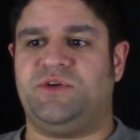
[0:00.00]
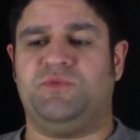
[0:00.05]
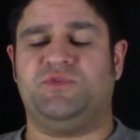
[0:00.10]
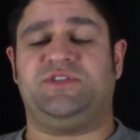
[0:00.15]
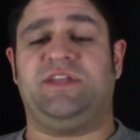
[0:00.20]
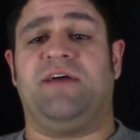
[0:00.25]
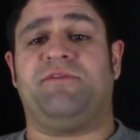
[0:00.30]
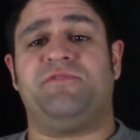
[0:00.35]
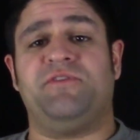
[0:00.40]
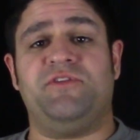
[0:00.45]
She
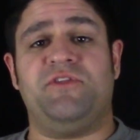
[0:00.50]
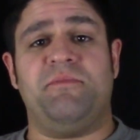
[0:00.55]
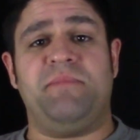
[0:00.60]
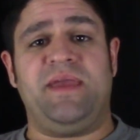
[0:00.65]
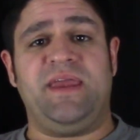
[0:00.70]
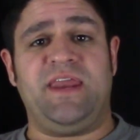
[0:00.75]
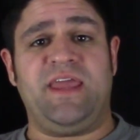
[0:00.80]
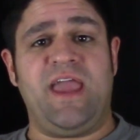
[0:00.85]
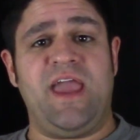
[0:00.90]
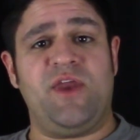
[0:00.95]
was definitely the
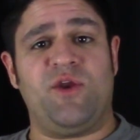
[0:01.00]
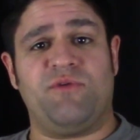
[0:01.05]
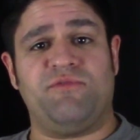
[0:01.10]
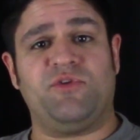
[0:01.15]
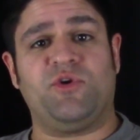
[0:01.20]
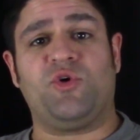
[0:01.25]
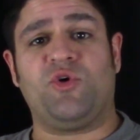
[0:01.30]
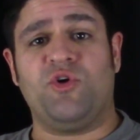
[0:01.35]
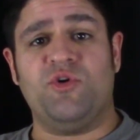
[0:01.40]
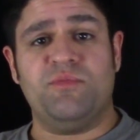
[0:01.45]
mediator
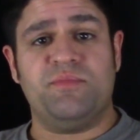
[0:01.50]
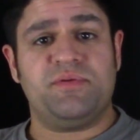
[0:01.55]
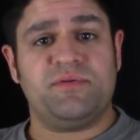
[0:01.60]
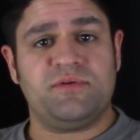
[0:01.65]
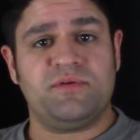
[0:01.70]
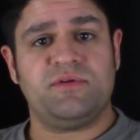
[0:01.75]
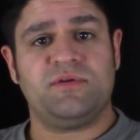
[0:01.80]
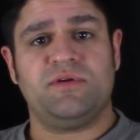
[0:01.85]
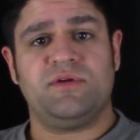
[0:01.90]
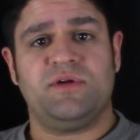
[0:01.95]
of the group.
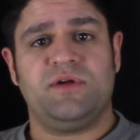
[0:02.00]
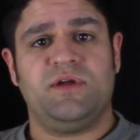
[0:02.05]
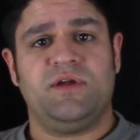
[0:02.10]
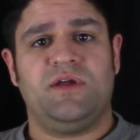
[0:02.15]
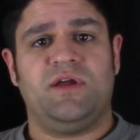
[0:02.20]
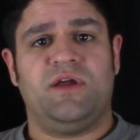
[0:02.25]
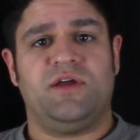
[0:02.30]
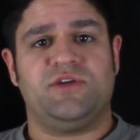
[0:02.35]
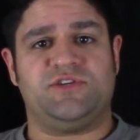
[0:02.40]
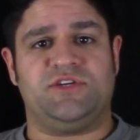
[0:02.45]

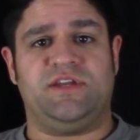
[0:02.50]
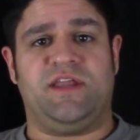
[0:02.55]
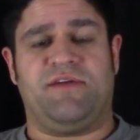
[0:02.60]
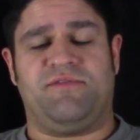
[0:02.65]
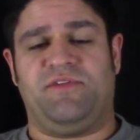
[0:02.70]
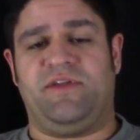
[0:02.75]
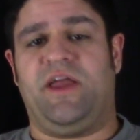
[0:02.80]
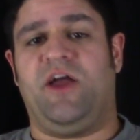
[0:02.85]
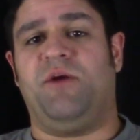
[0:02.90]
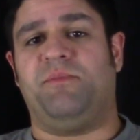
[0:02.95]
She
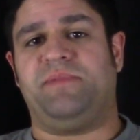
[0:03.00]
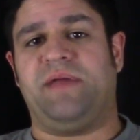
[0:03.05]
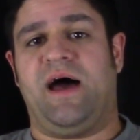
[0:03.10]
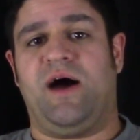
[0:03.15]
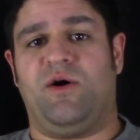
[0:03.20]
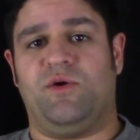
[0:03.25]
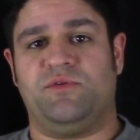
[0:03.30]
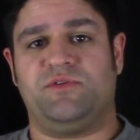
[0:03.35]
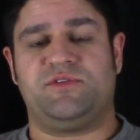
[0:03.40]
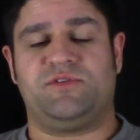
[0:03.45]
definitely helped
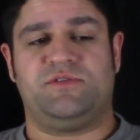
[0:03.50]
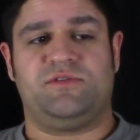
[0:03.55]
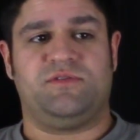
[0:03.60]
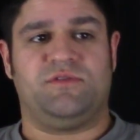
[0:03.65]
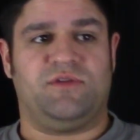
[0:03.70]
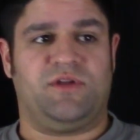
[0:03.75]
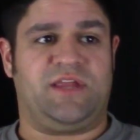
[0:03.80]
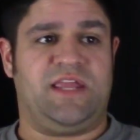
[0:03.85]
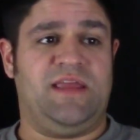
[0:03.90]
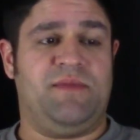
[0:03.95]
out
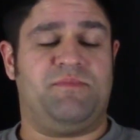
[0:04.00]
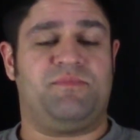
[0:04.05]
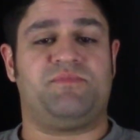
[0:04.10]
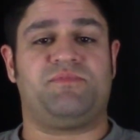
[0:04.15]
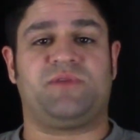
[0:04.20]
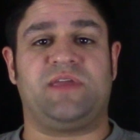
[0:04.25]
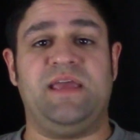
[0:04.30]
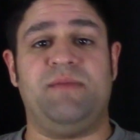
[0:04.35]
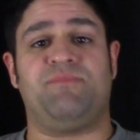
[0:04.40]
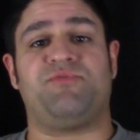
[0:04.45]
keep
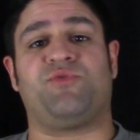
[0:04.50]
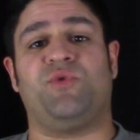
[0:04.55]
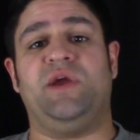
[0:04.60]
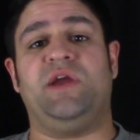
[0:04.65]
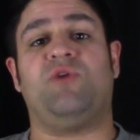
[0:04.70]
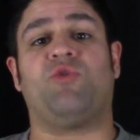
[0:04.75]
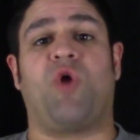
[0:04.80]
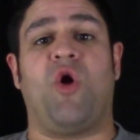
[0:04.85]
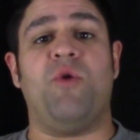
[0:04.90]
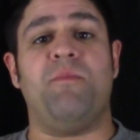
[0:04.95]

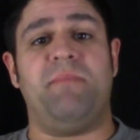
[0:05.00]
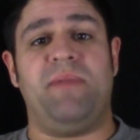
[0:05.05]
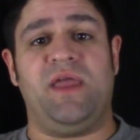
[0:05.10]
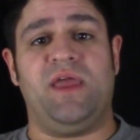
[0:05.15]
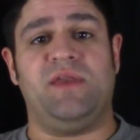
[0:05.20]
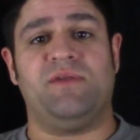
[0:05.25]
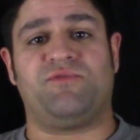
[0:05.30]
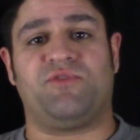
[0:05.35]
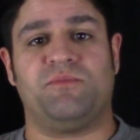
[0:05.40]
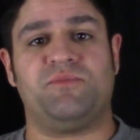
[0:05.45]
3 grown
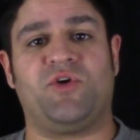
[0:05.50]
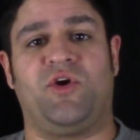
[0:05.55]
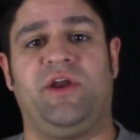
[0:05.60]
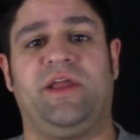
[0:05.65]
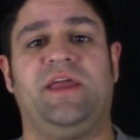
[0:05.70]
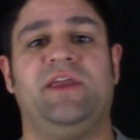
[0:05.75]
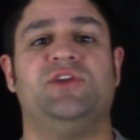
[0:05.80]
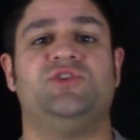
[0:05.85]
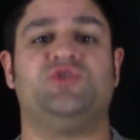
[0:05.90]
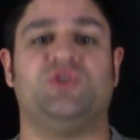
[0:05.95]
men from
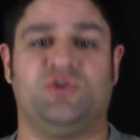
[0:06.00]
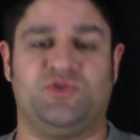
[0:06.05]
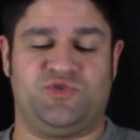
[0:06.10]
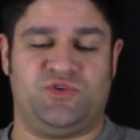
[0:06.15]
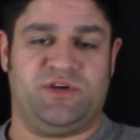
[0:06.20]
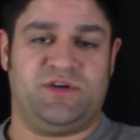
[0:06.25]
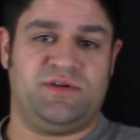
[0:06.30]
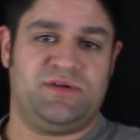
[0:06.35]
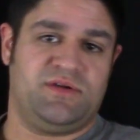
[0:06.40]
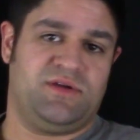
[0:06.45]
turning into
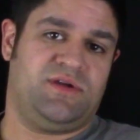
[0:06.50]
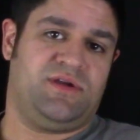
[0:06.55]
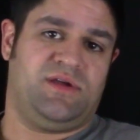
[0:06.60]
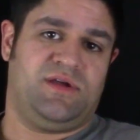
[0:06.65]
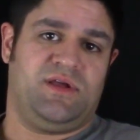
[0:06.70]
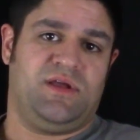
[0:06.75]
children.